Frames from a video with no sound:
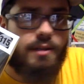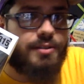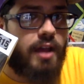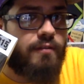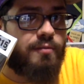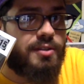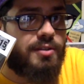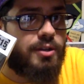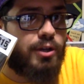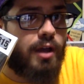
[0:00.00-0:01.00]
Aside from the
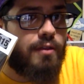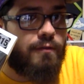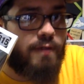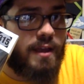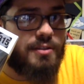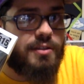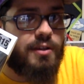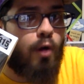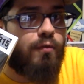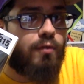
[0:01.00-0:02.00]
stitching on the face,
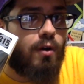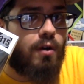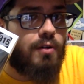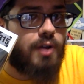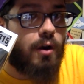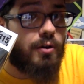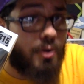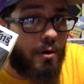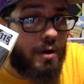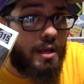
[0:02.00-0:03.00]
the overalls are
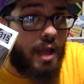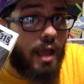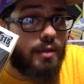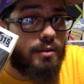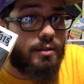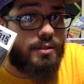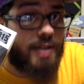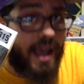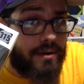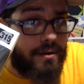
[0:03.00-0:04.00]
dirty and
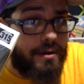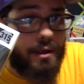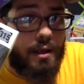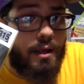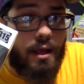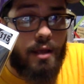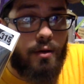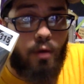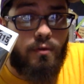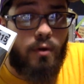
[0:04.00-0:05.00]
tattered, and
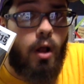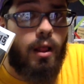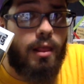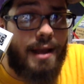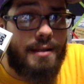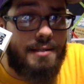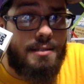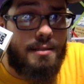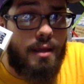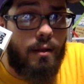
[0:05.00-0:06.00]
overall a lot of
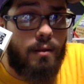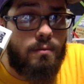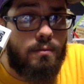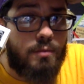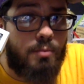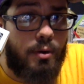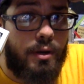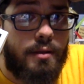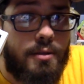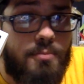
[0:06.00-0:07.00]
detail is put
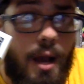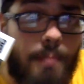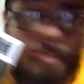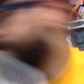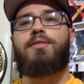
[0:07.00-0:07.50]
into this pop.